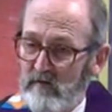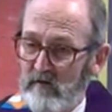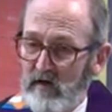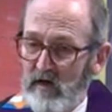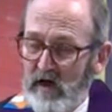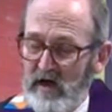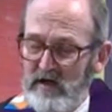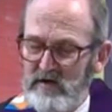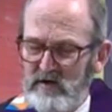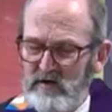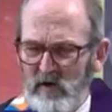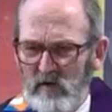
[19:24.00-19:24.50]

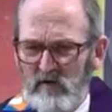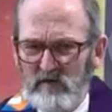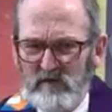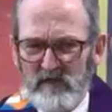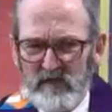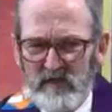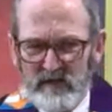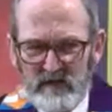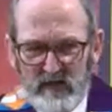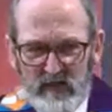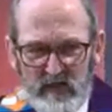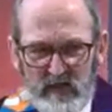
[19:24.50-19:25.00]
I know
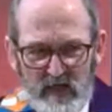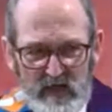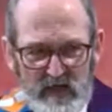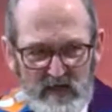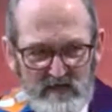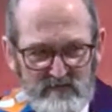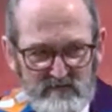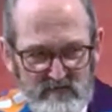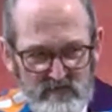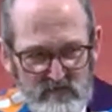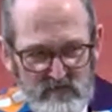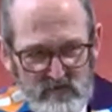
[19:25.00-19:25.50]
that
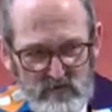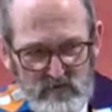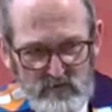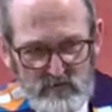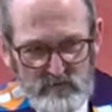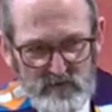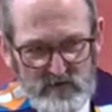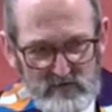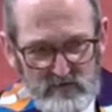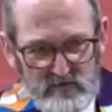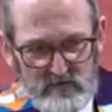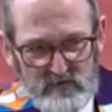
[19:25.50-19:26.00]
as a
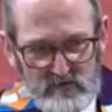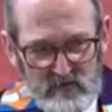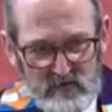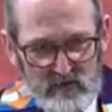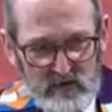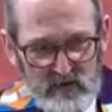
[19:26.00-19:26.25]
human,